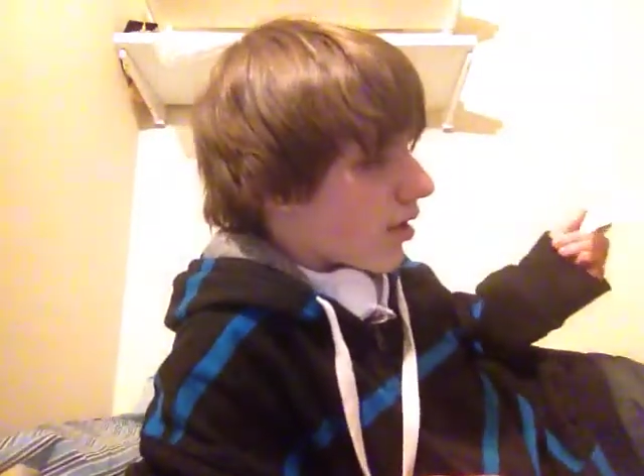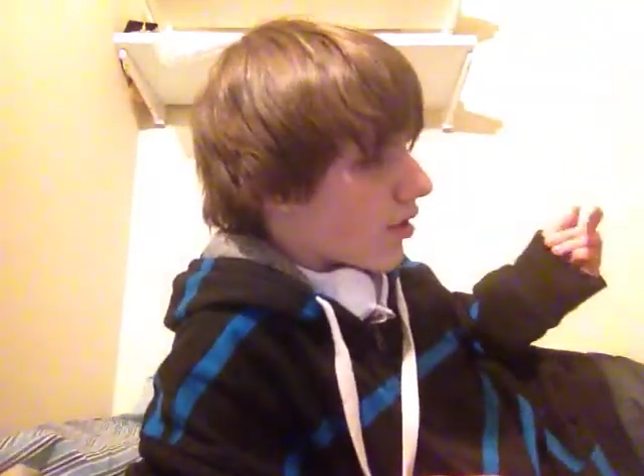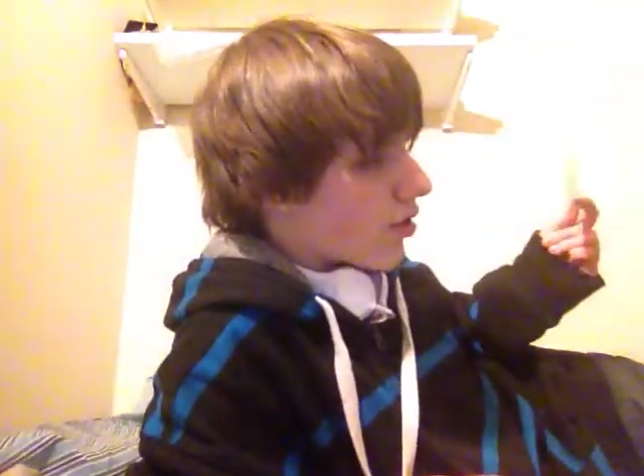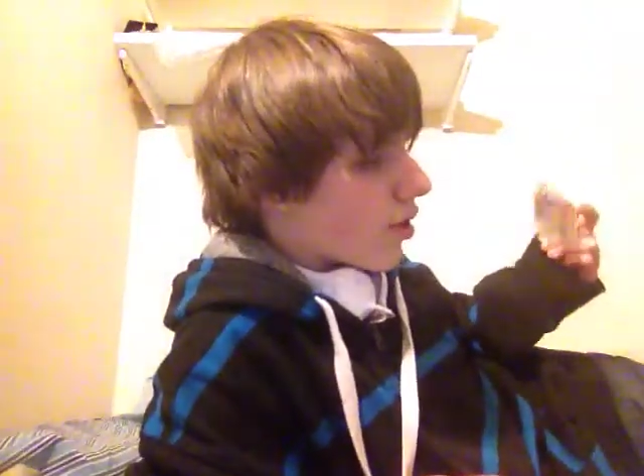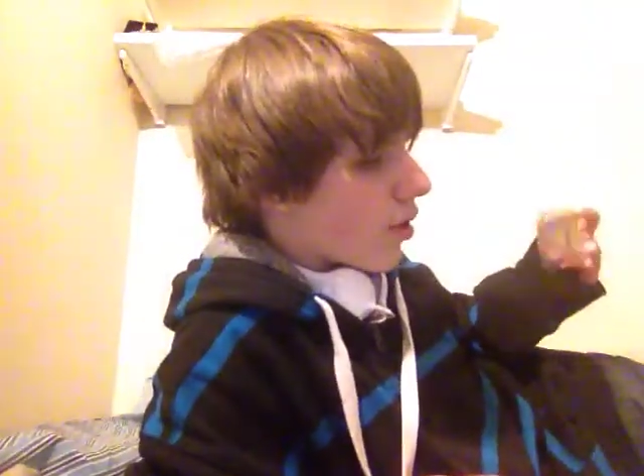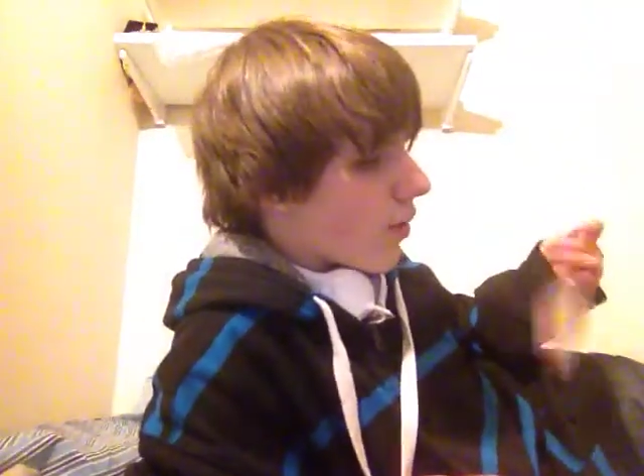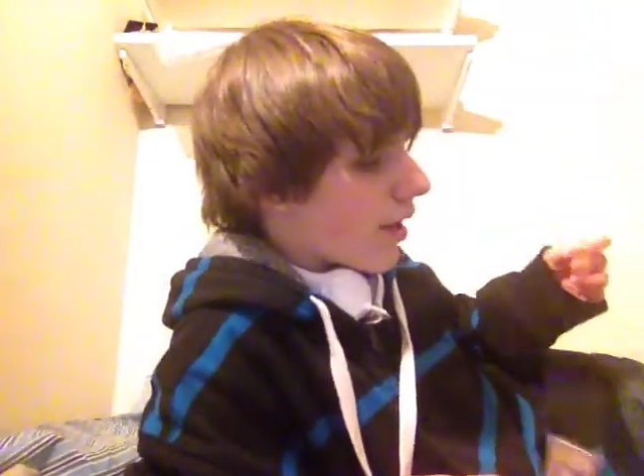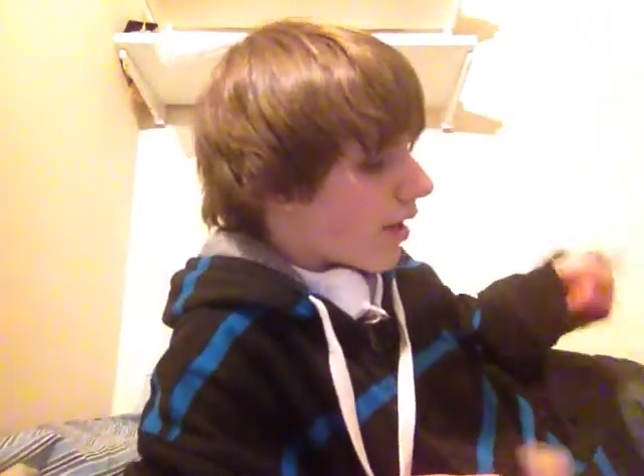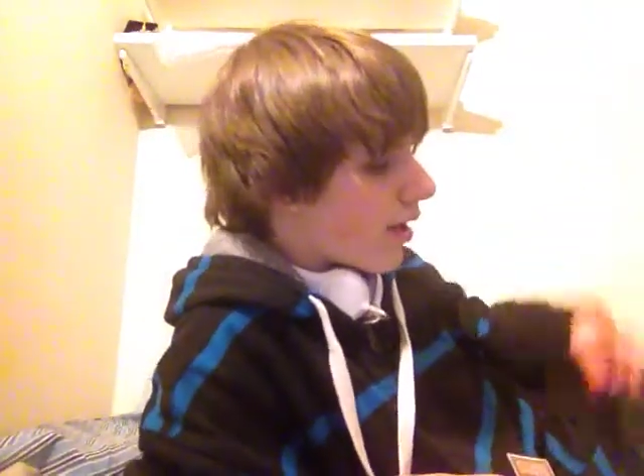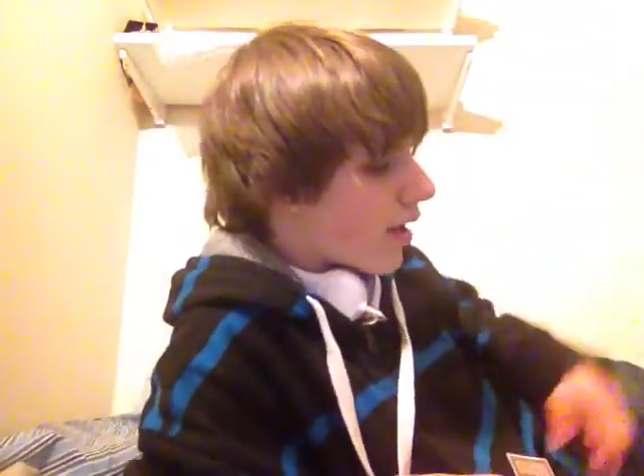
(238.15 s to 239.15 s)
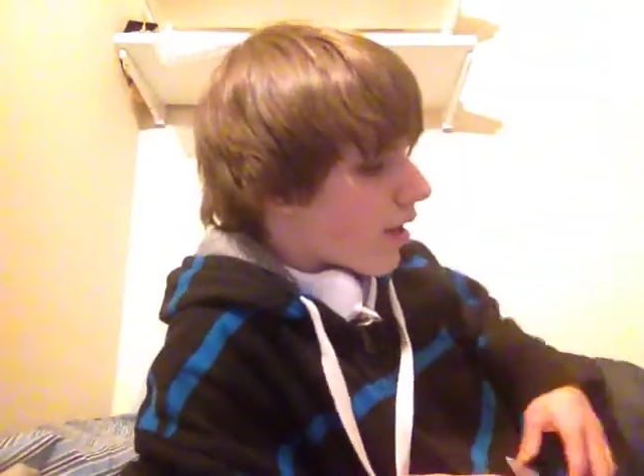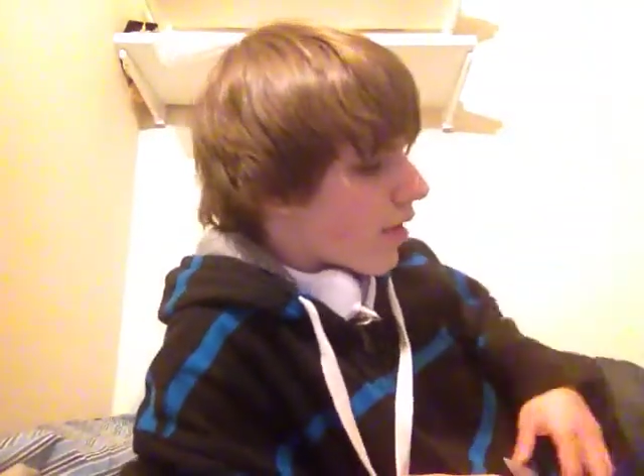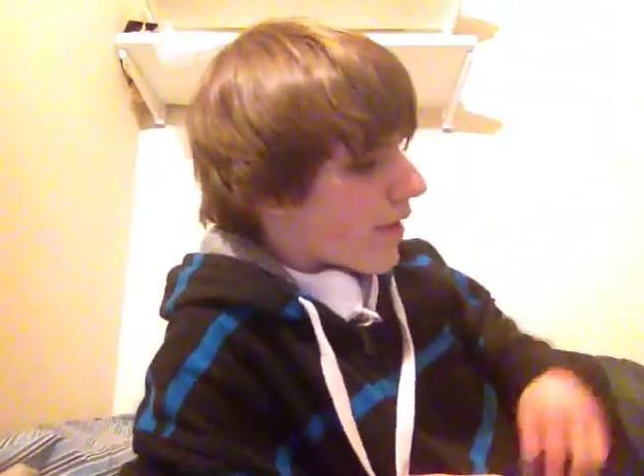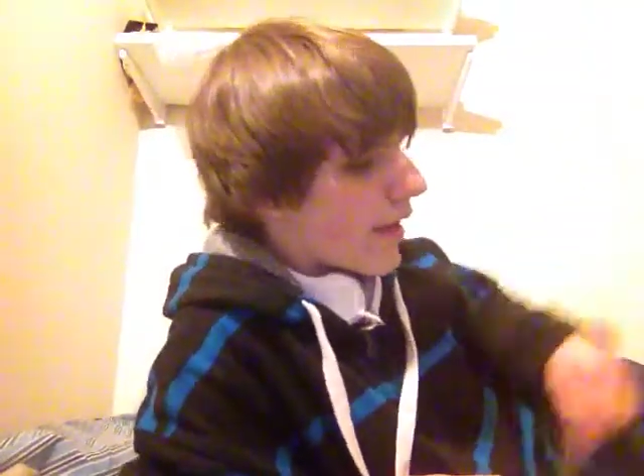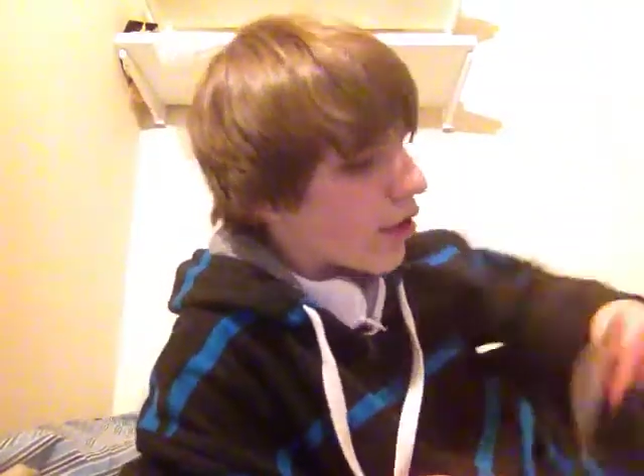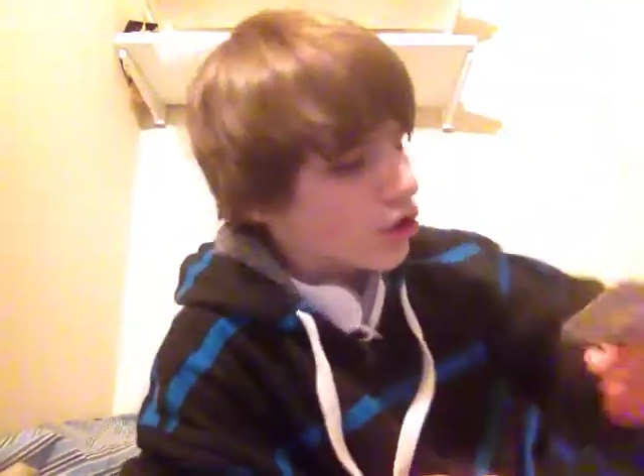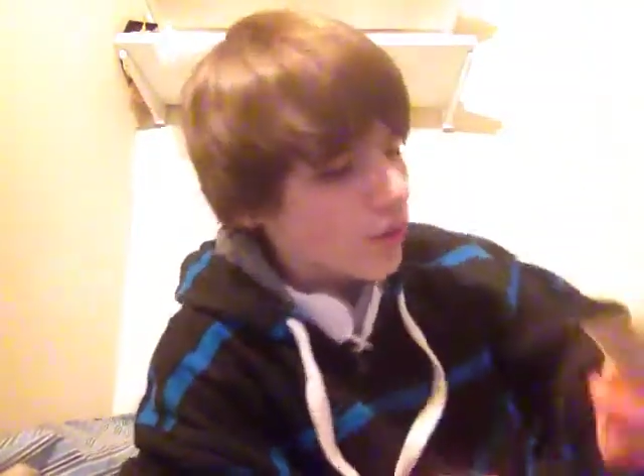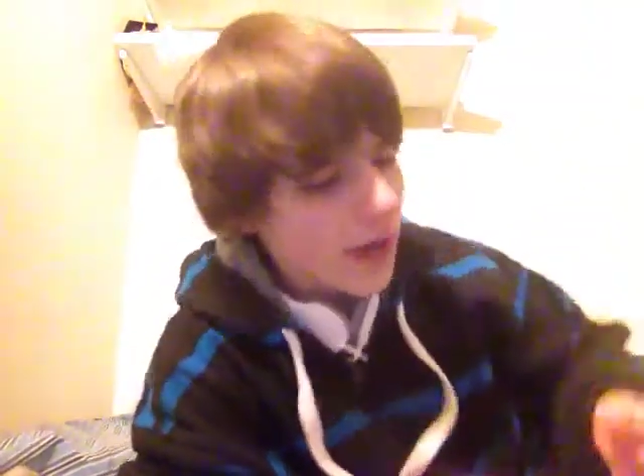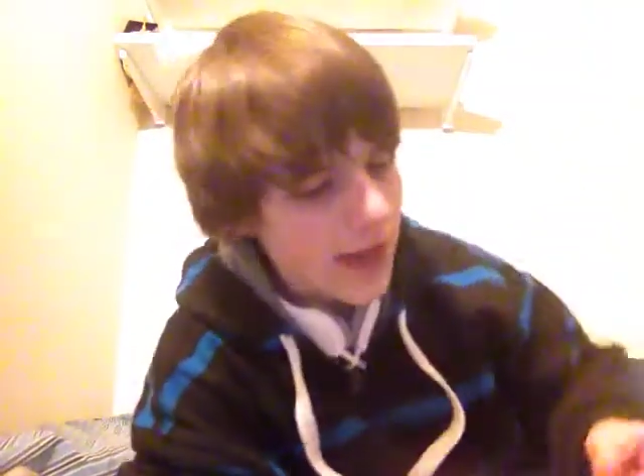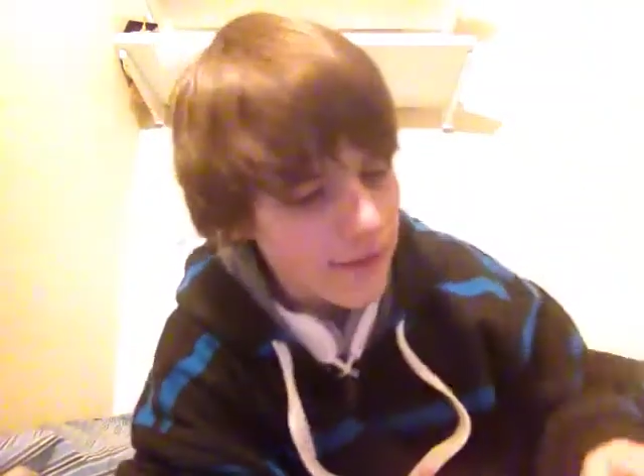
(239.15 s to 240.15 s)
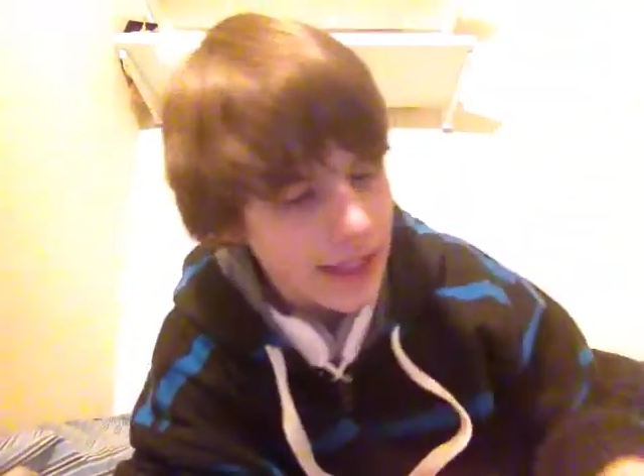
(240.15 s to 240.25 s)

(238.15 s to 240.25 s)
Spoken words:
So what? They also have